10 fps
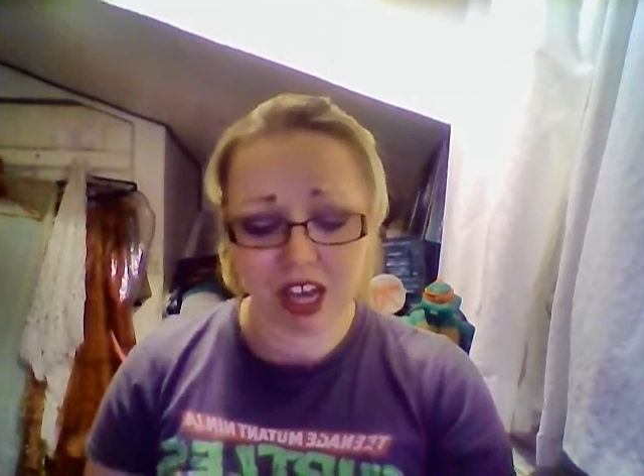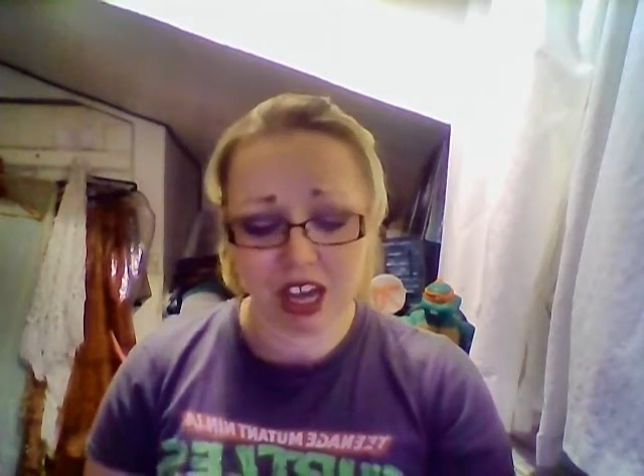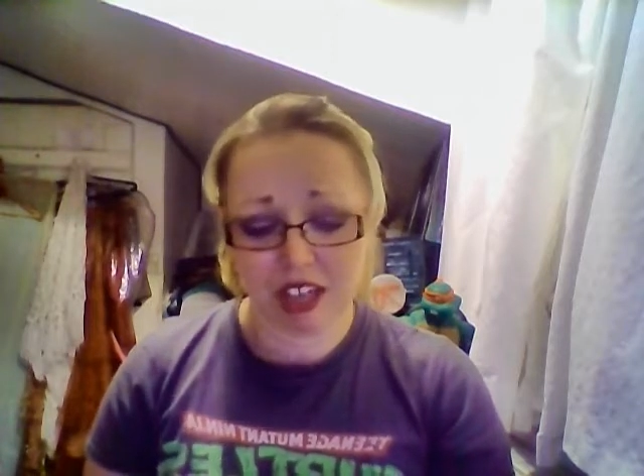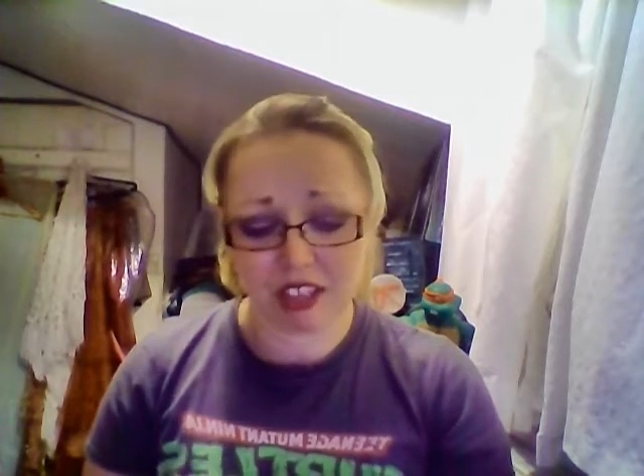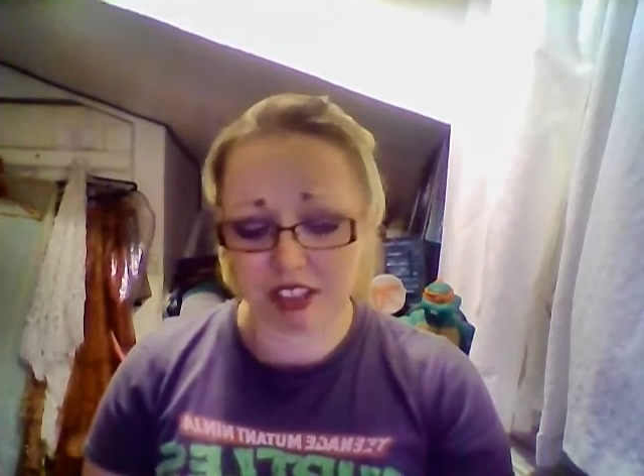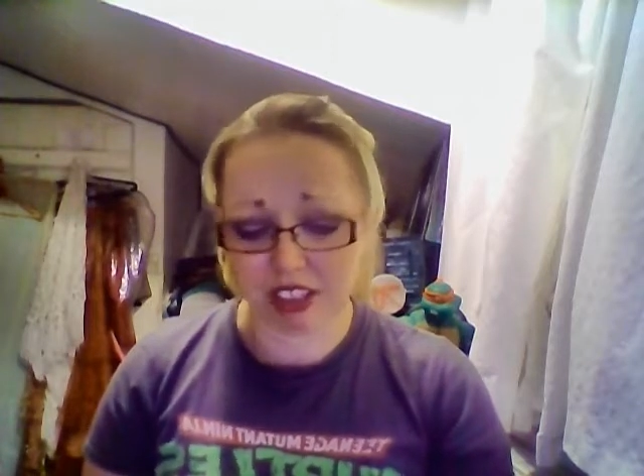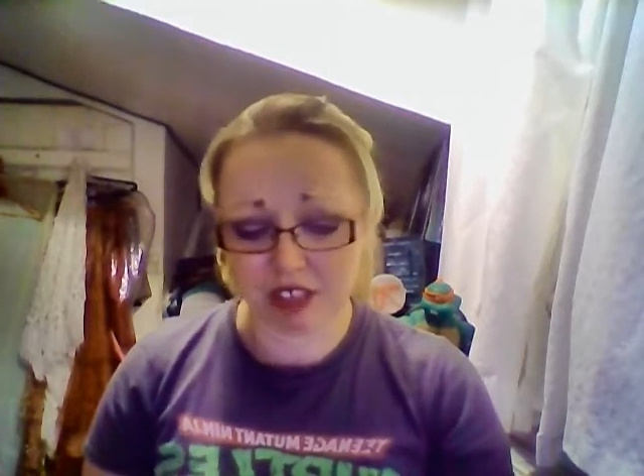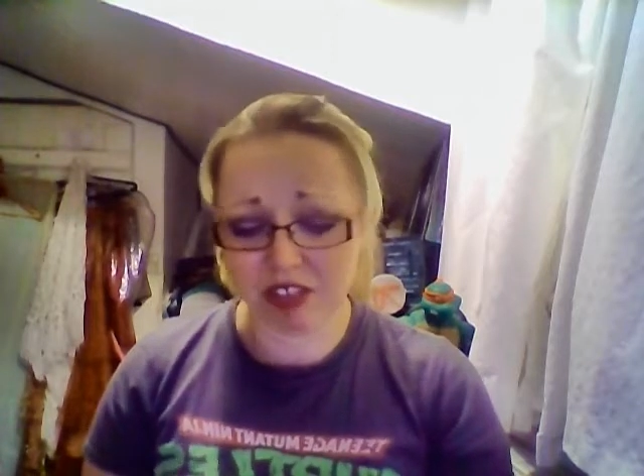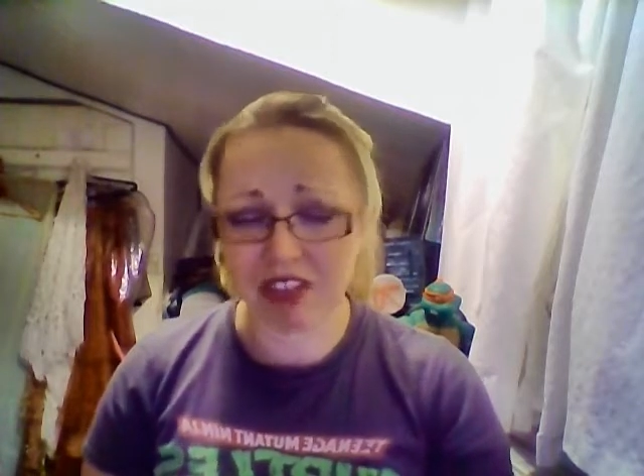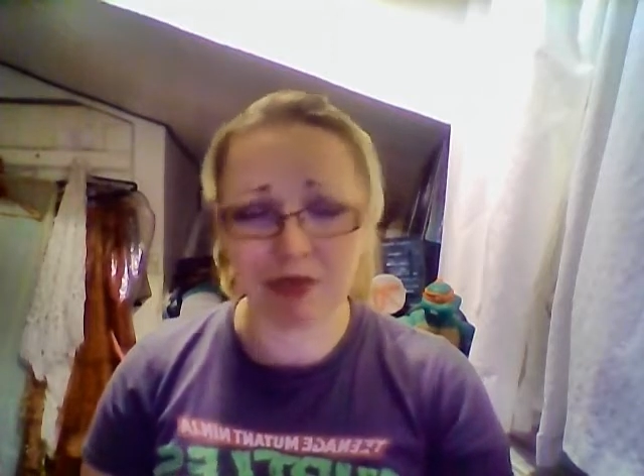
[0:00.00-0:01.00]
and
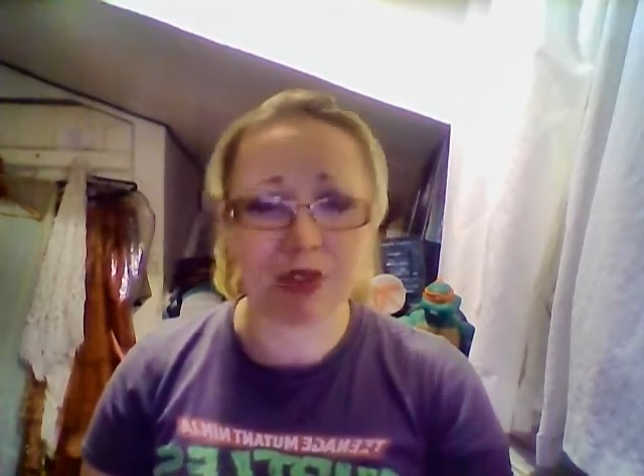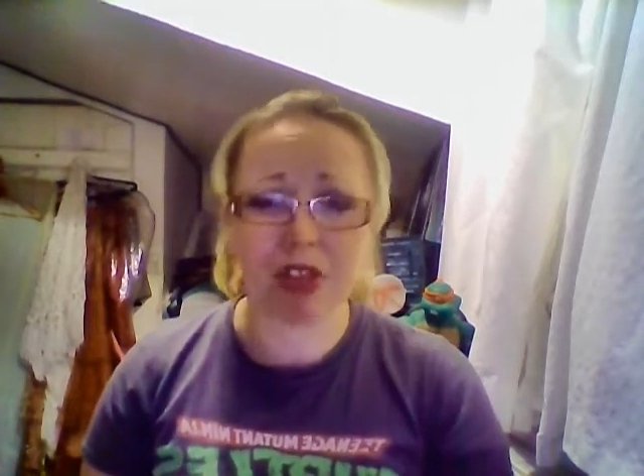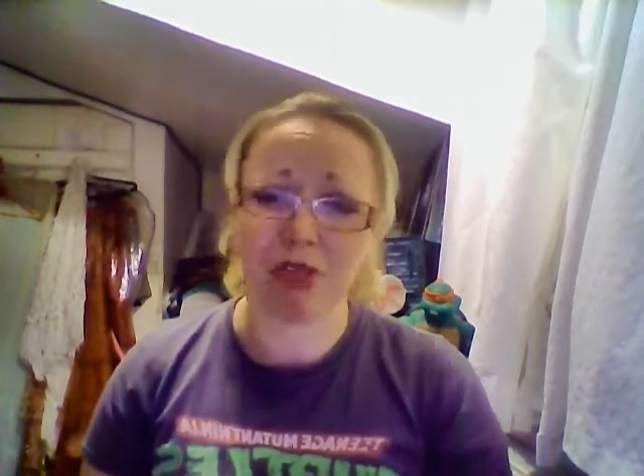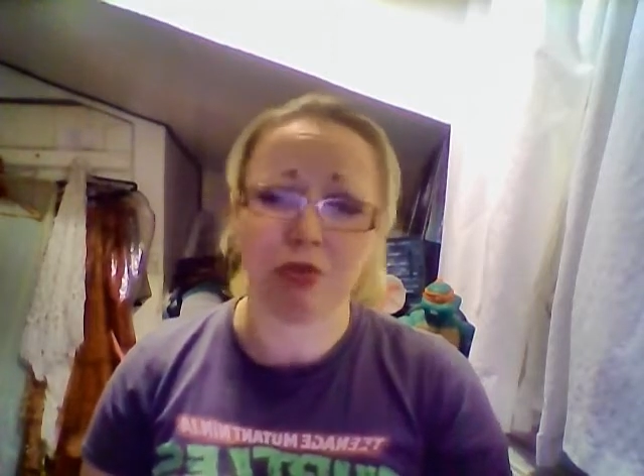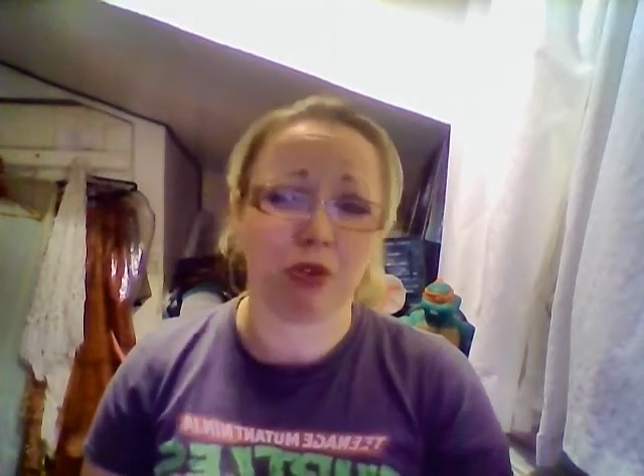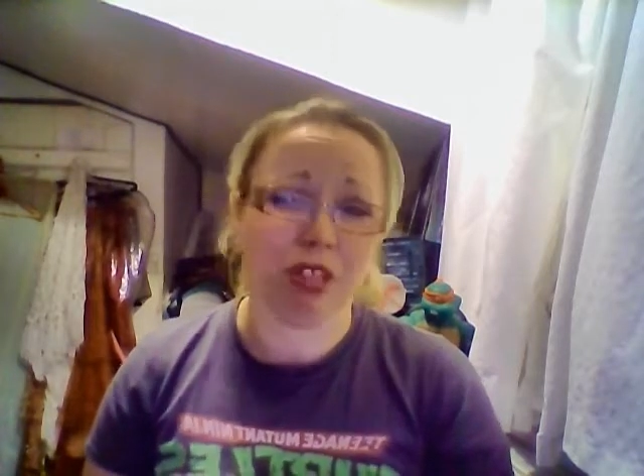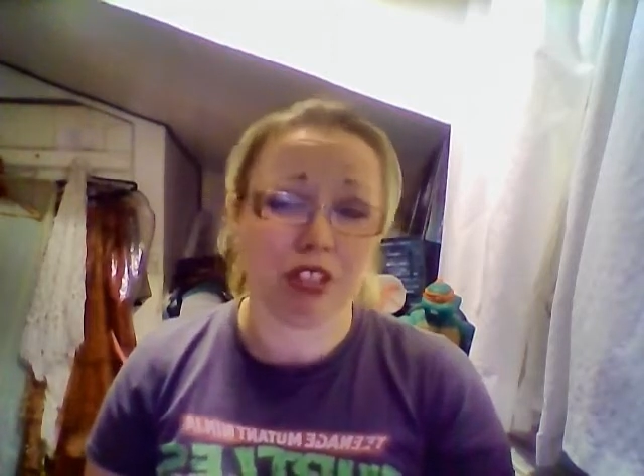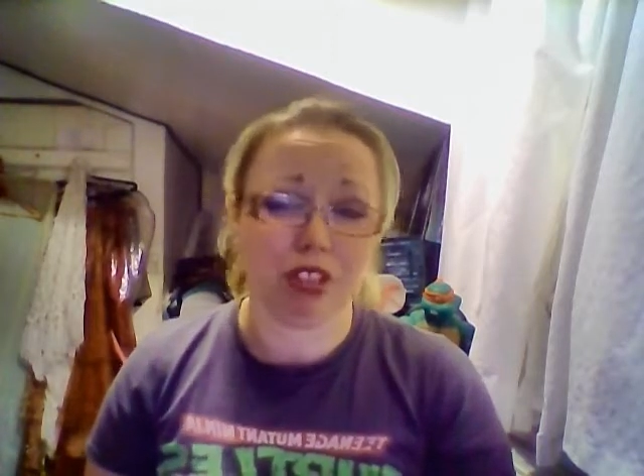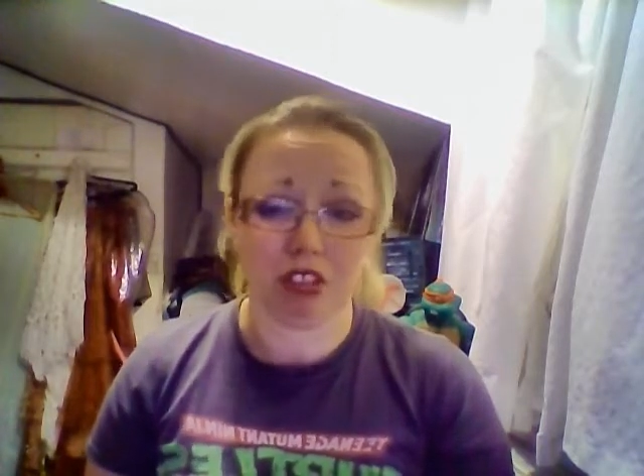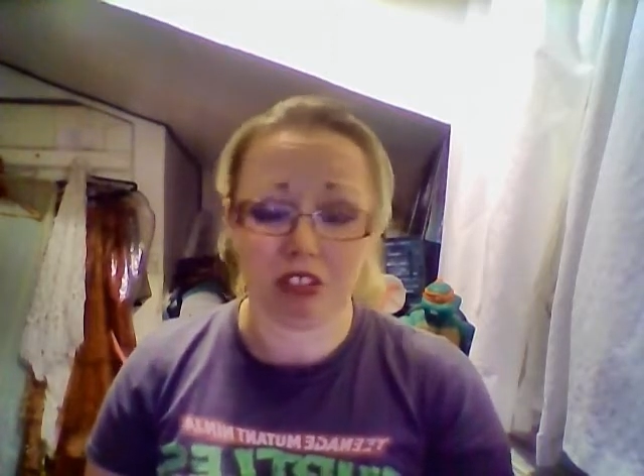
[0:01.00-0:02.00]
even some of those were quite
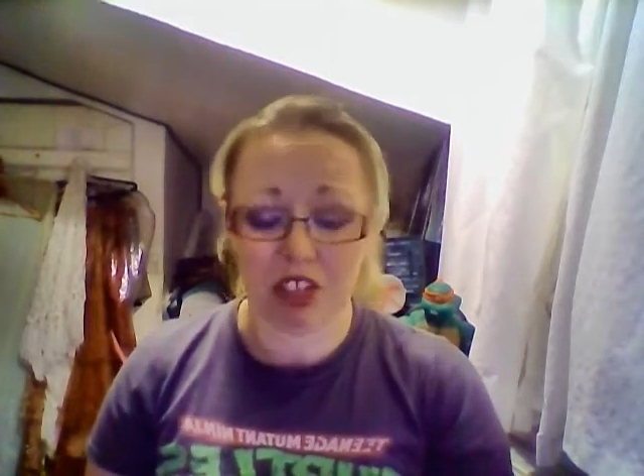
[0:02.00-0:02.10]
good.